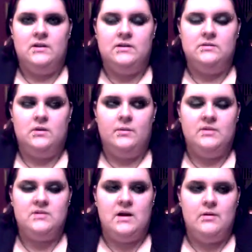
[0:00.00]
like to talk about
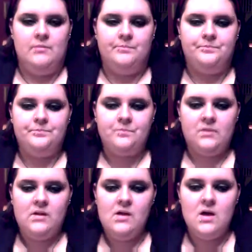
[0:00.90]
Skyrim.
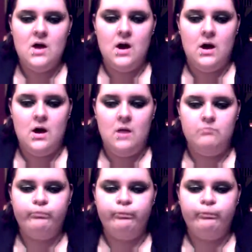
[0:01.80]
Uh,